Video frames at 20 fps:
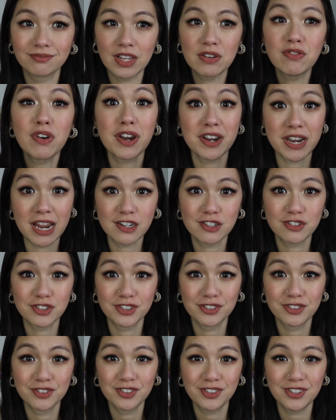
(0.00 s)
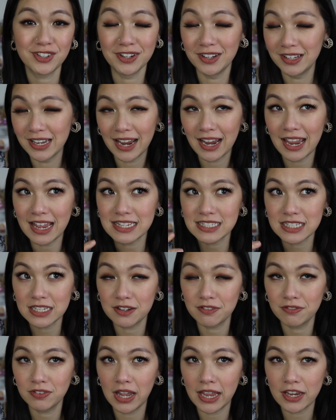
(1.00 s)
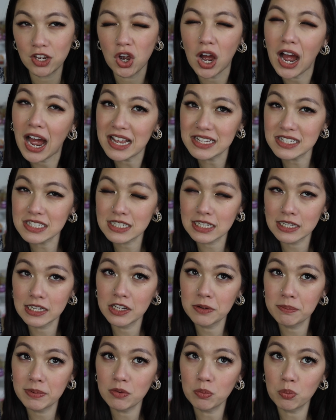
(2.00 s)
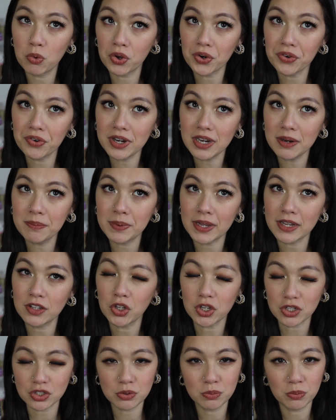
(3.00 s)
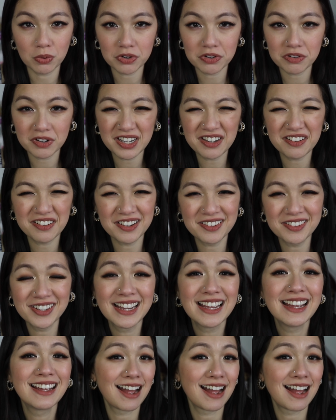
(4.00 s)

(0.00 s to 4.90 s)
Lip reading: very natural, you know, like as if like your eyes is a little bit watery but not too watery, you know.